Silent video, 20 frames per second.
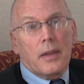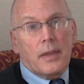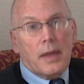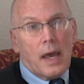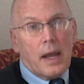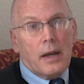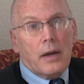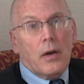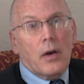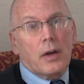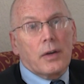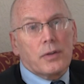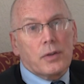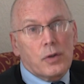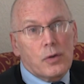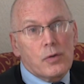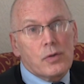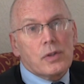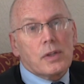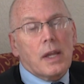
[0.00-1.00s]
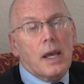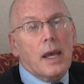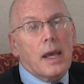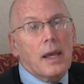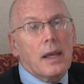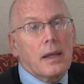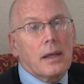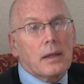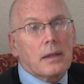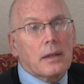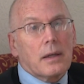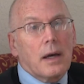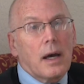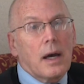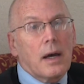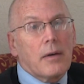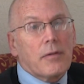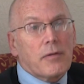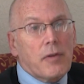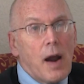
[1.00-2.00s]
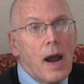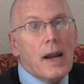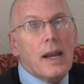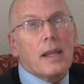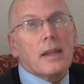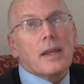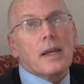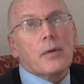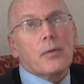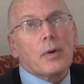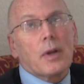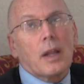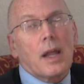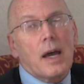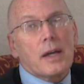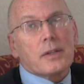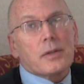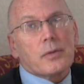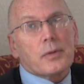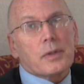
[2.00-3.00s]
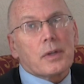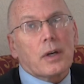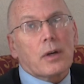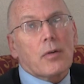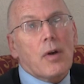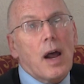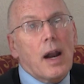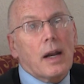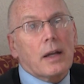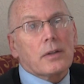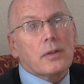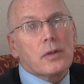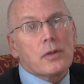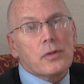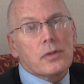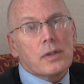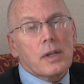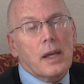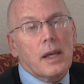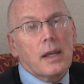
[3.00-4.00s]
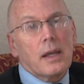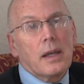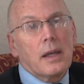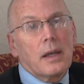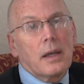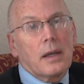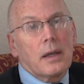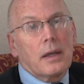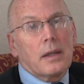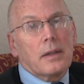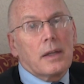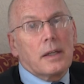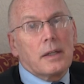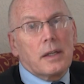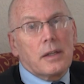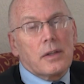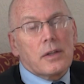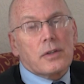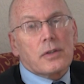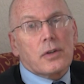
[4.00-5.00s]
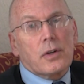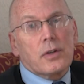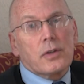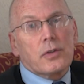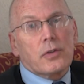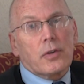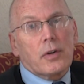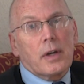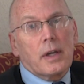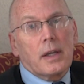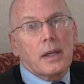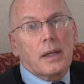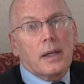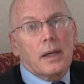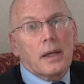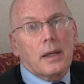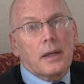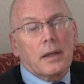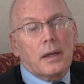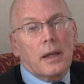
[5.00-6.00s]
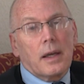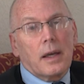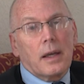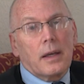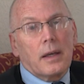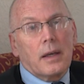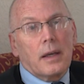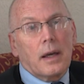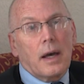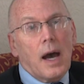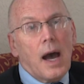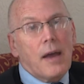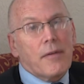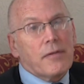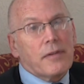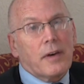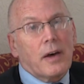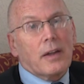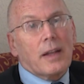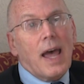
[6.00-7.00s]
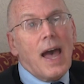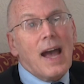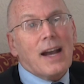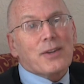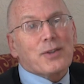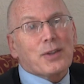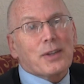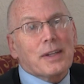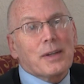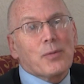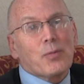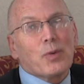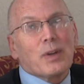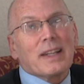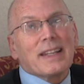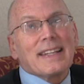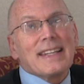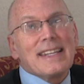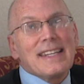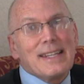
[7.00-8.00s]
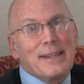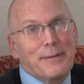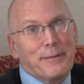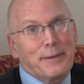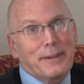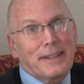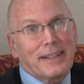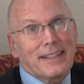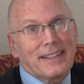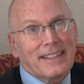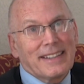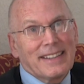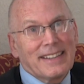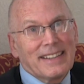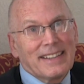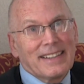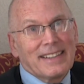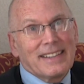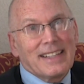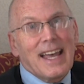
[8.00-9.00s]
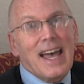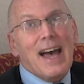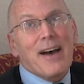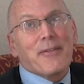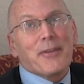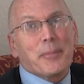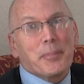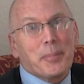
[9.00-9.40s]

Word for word: then on Tuesday, Friday, they realized it was necrotic. Tuesday, they did the surgery, and I felt actually relieved to have